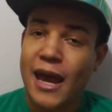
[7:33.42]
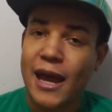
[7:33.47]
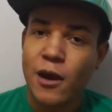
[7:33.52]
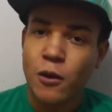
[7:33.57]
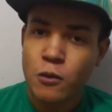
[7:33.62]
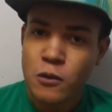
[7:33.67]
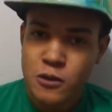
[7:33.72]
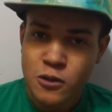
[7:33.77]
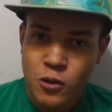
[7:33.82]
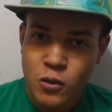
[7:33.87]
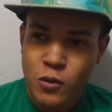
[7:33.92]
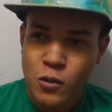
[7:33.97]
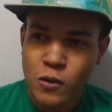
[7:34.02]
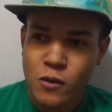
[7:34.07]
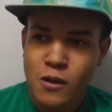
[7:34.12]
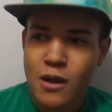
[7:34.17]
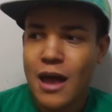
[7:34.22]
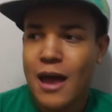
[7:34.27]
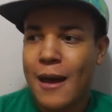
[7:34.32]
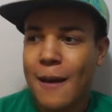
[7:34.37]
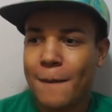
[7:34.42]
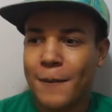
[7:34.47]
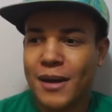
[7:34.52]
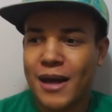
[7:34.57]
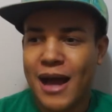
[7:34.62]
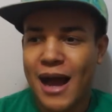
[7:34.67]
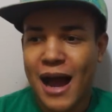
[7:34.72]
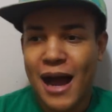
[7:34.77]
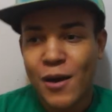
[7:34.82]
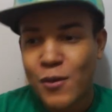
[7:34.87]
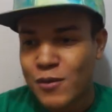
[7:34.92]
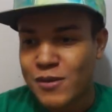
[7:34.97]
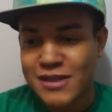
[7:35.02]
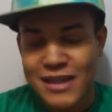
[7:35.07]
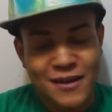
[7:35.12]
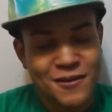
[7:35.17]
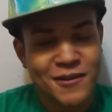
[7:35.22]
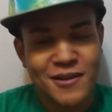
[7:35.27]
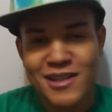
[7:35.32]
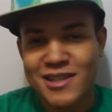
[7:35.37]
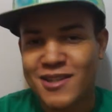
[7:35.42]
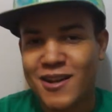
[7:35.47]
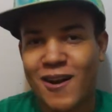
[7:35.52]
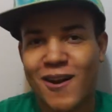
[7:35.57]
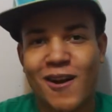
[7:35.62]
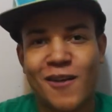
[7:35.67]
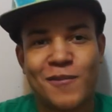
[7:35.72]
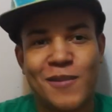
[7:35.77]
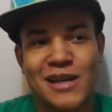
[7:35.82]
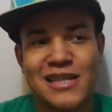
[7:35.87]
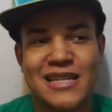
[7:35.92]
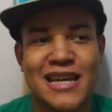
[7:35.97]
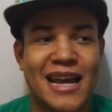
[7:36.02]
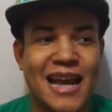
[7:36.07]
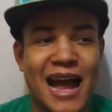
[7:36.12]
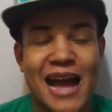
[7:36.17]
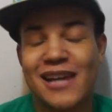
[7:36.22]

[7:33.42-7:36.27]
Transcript: it was cool, but I will definitely start off by saying